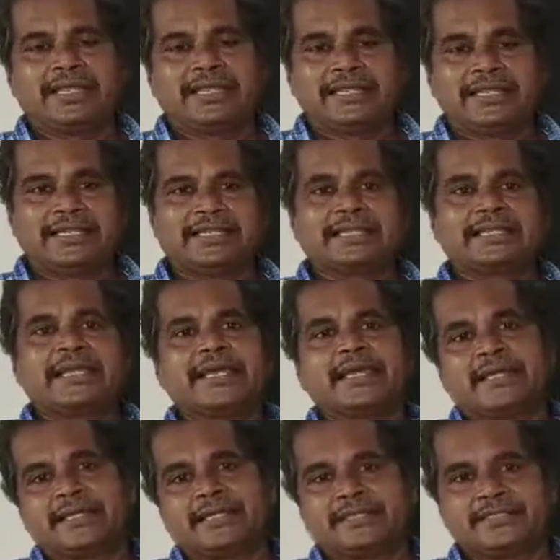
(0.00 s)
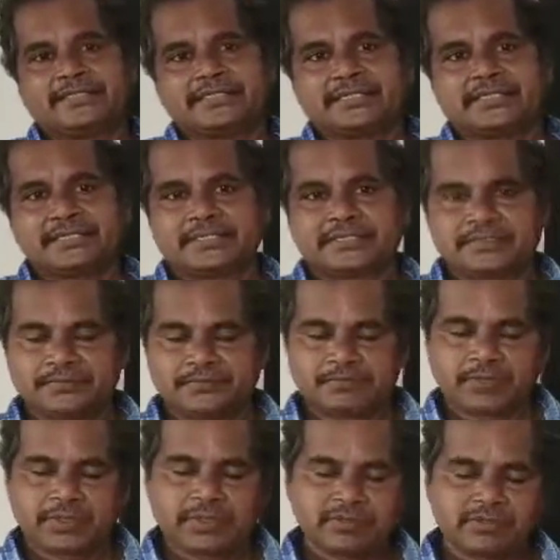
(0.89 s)
It gets
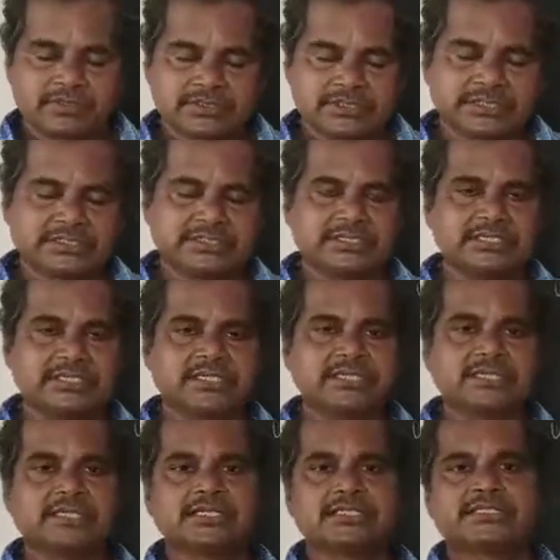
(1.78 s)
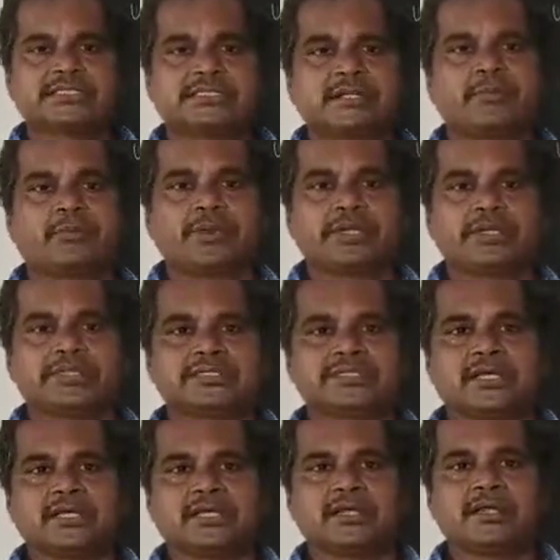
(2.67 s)
60 degrees
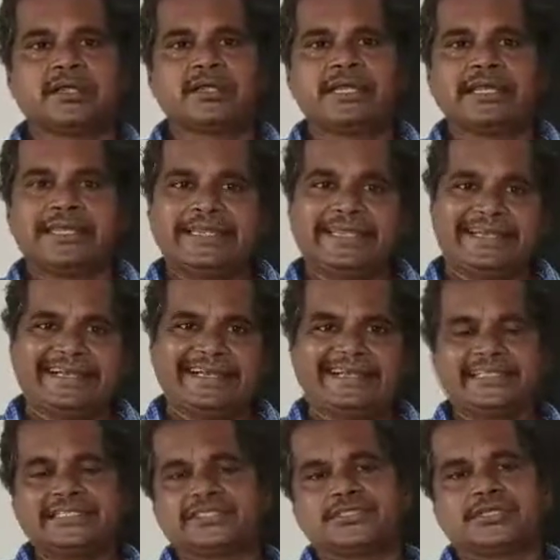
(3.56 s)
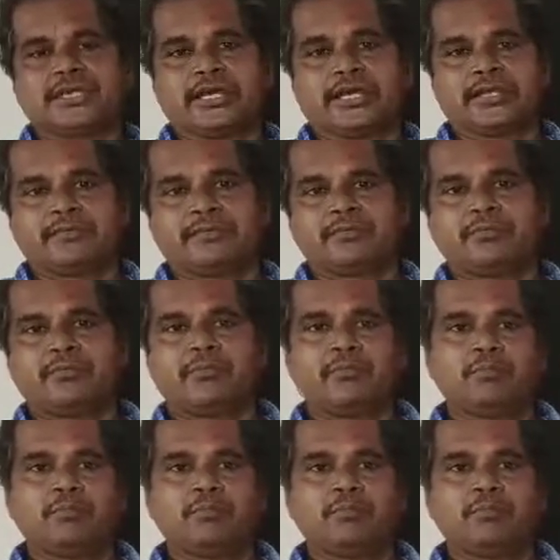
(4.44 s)
temperature in least time,